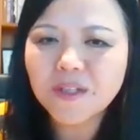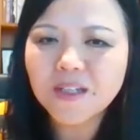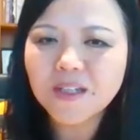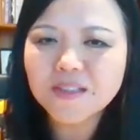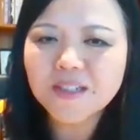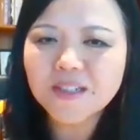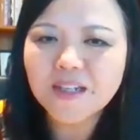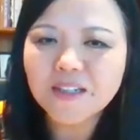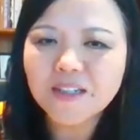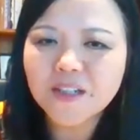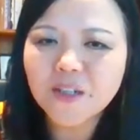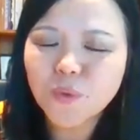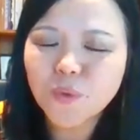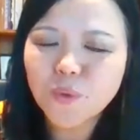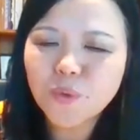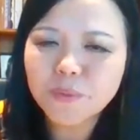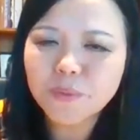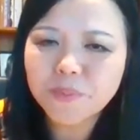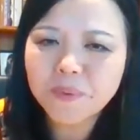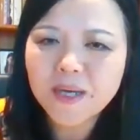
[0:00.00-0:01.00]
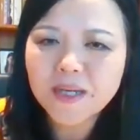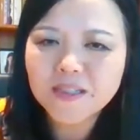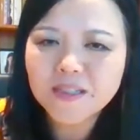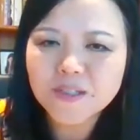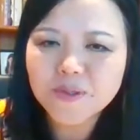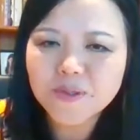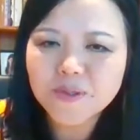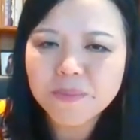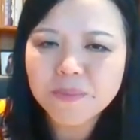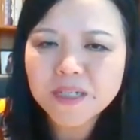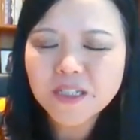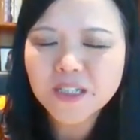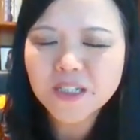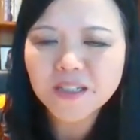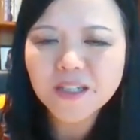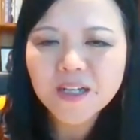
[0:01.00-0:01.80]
It's like a group, as you mentioned.